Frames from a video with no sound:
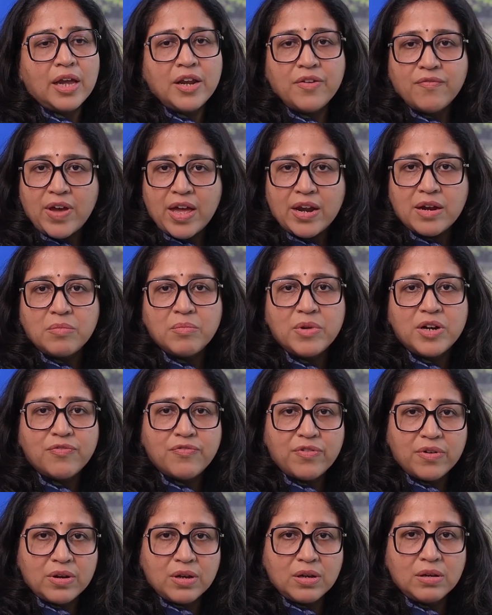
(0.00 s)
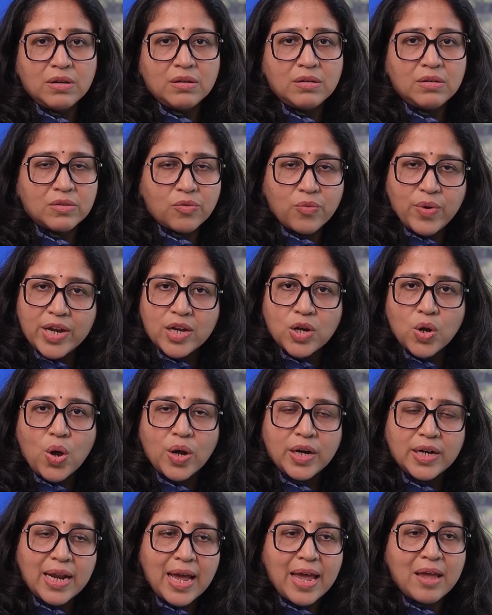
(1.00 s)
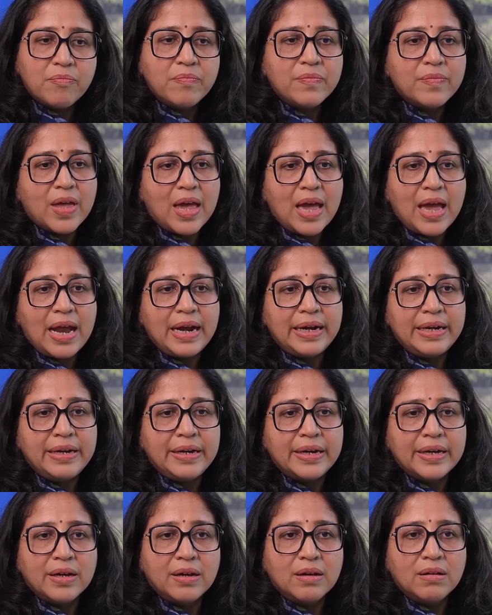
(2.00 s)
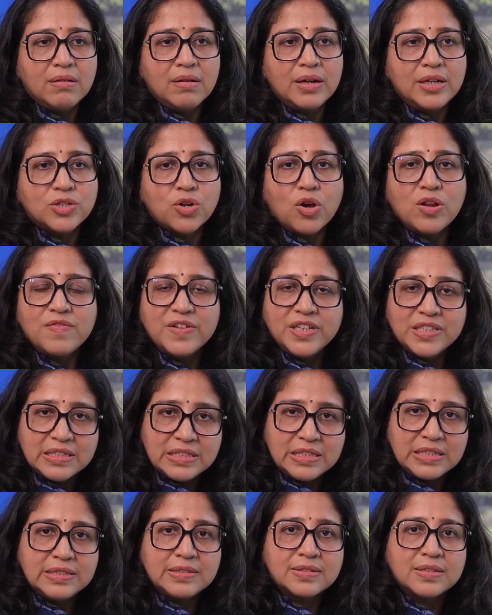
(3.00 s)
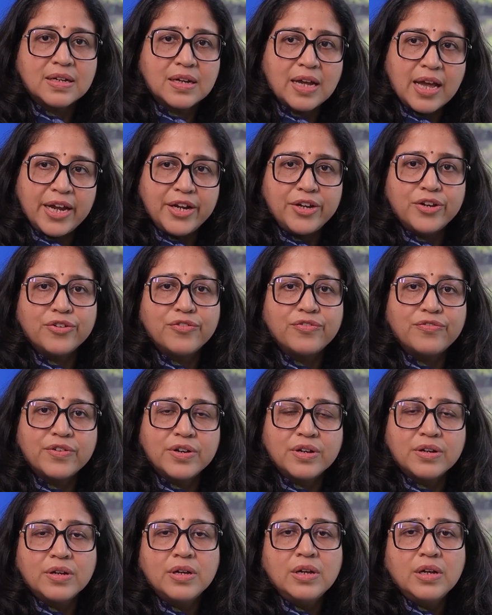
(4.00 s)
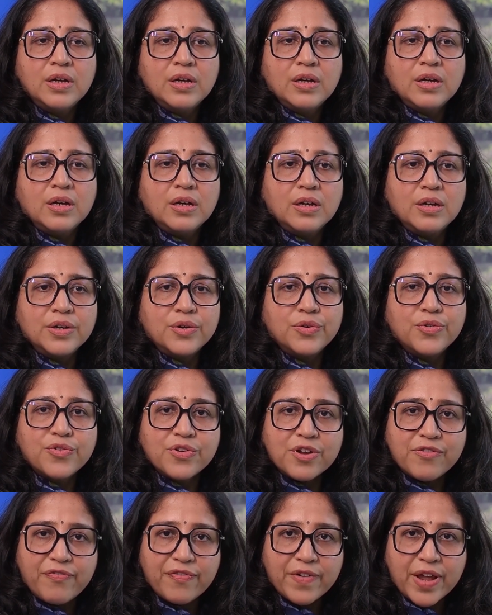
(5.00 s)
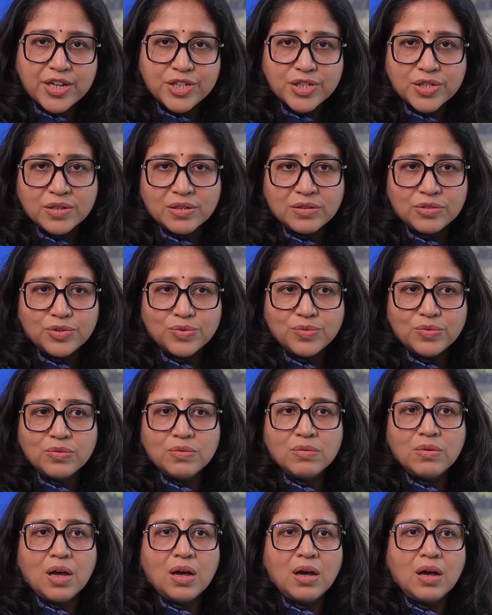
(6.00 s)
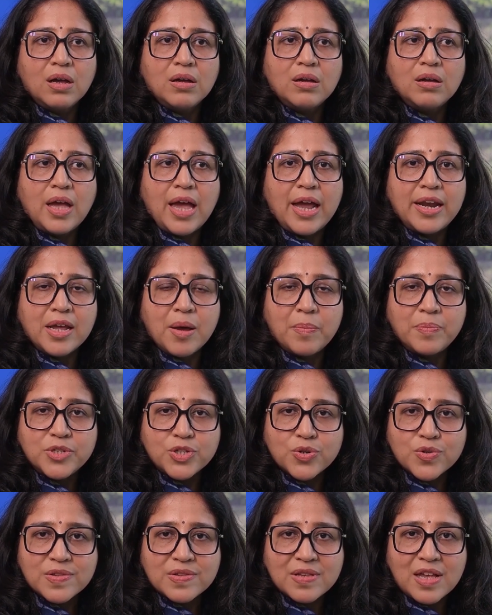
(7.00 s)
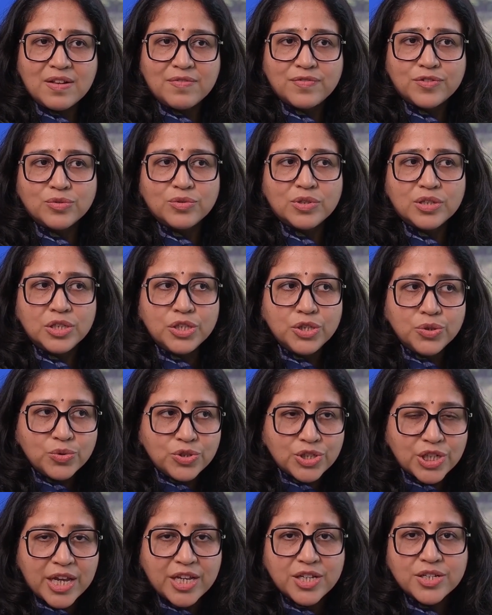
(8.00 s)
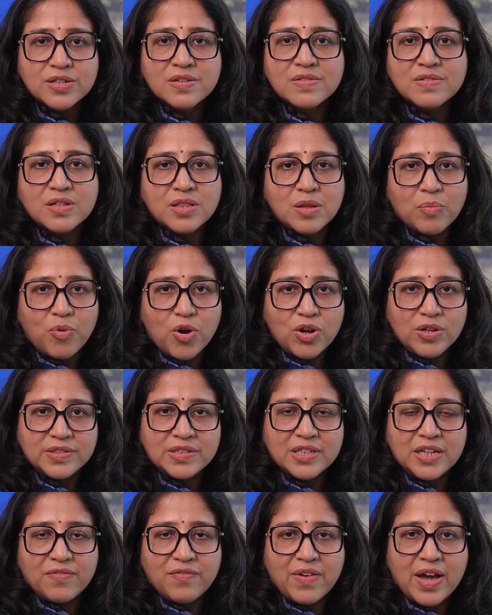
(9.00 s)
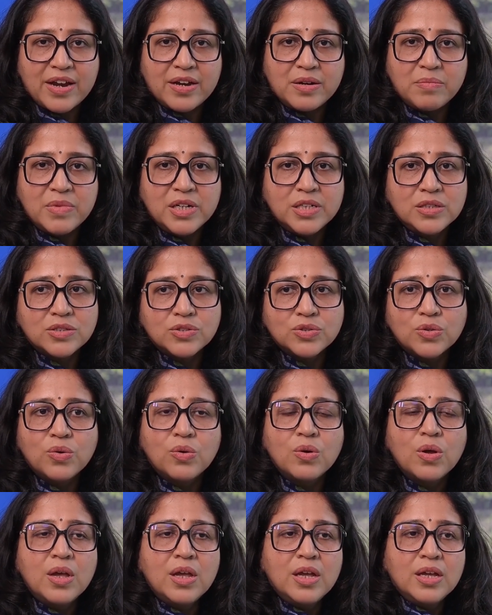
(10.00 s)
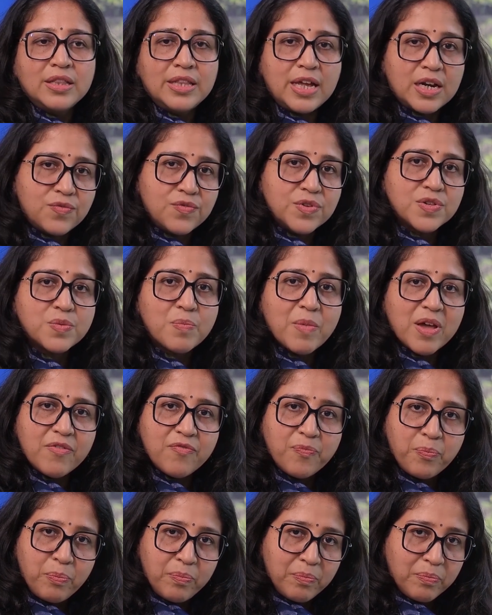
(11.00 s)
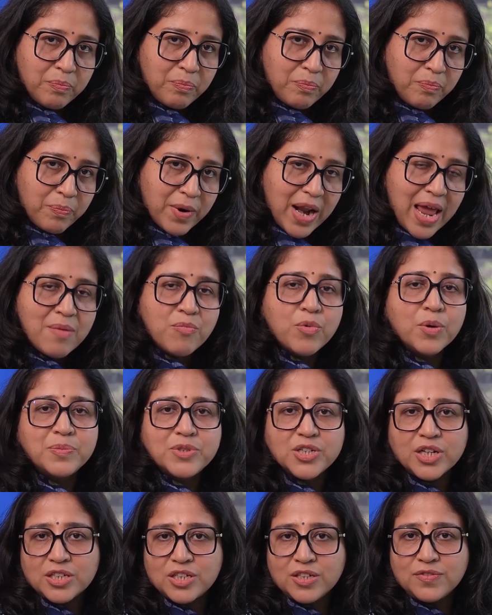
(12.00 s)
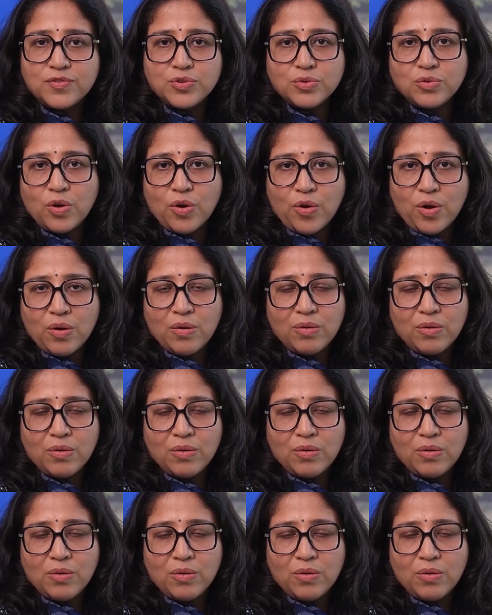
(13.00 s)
environment for a quite long time, and it always needs a kind of refresher to adapt yourself to the new changes in the policy environment. So that was my prime objective to